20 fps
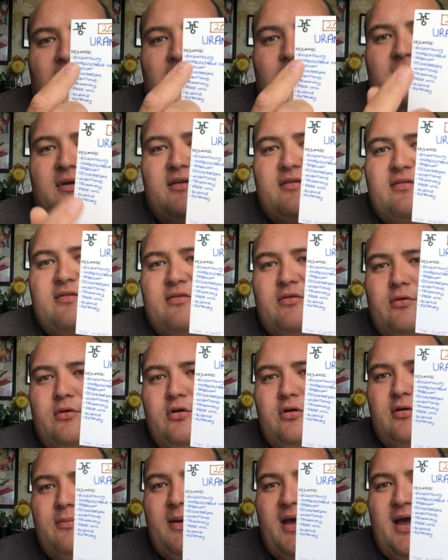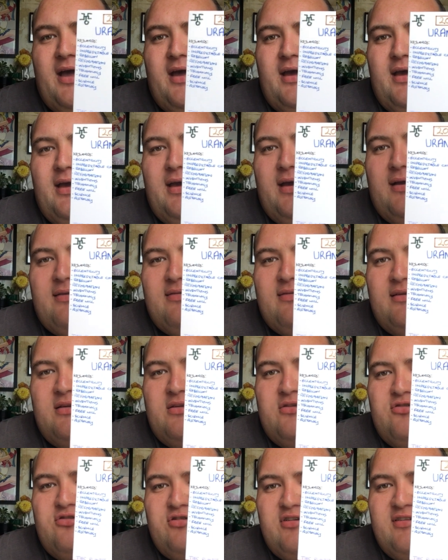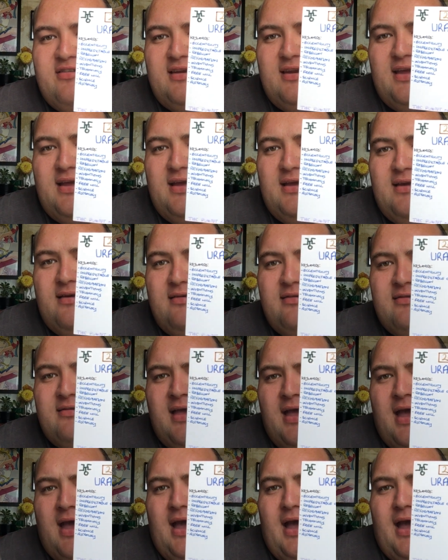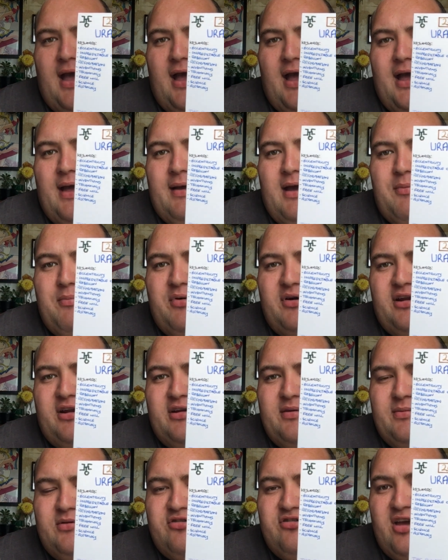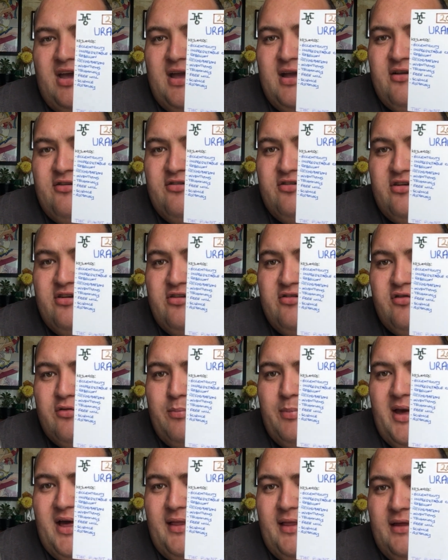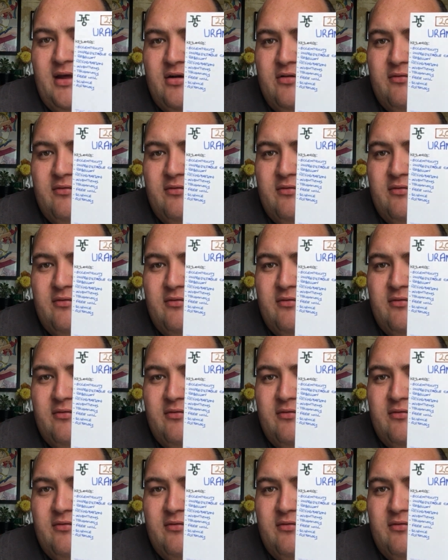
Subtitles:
It's all about eccentricities, unpredictable changes, rebellion,